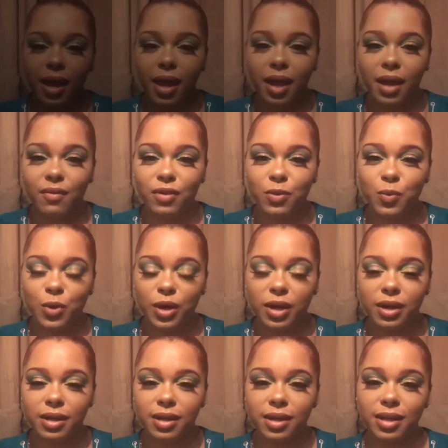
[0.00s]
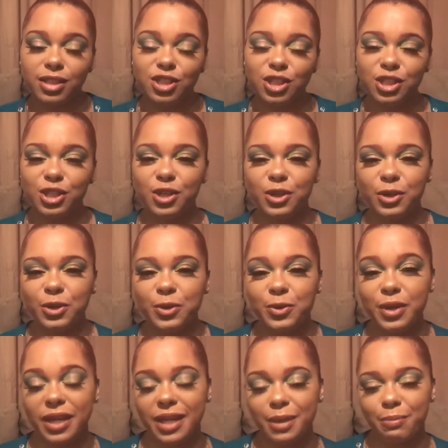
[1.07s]
Hey everyone, it's your girl
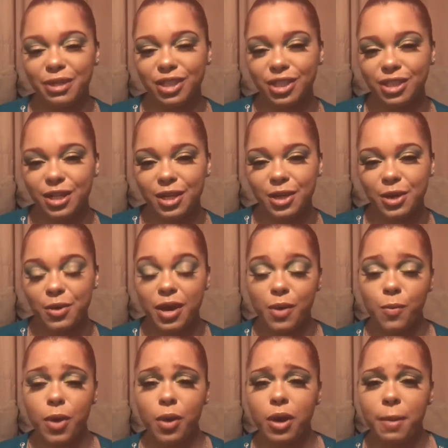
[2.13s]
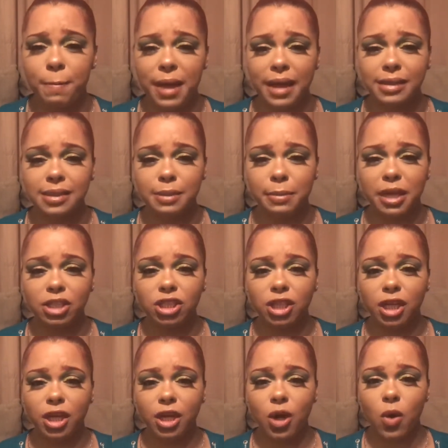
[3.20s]
Nikki Michelle and welcome back to my
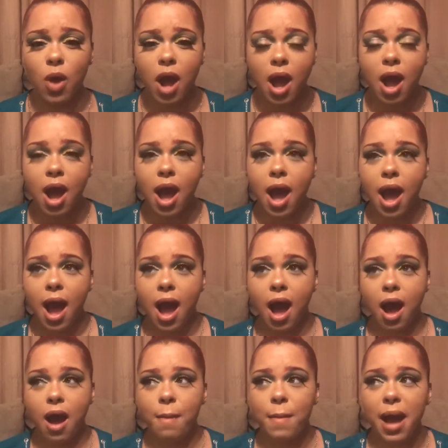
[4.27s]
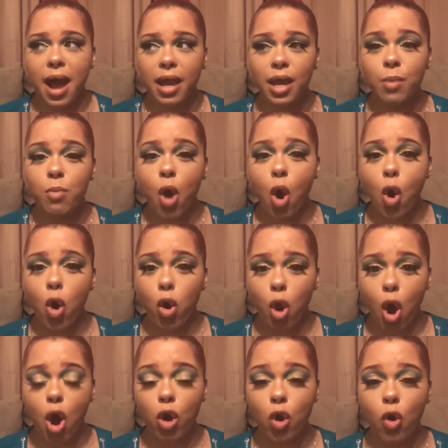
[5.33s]
channel. I am
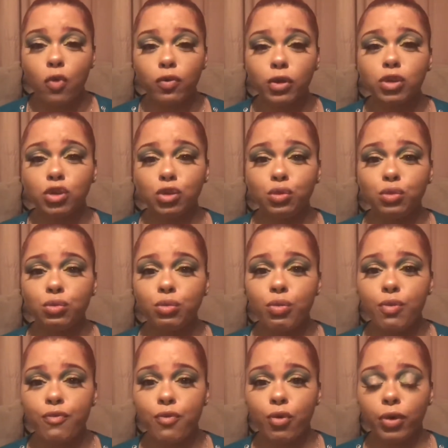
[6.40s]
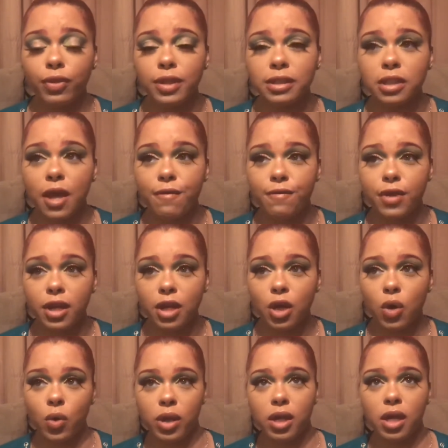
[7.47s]
long overdue for this
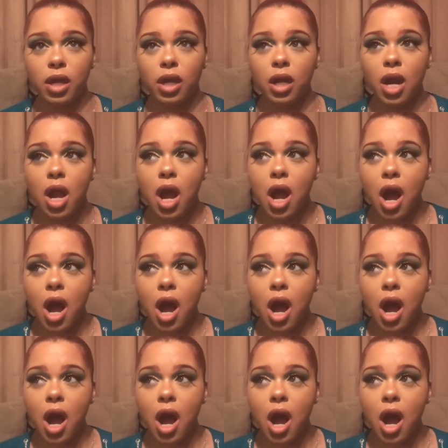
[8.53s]
video here.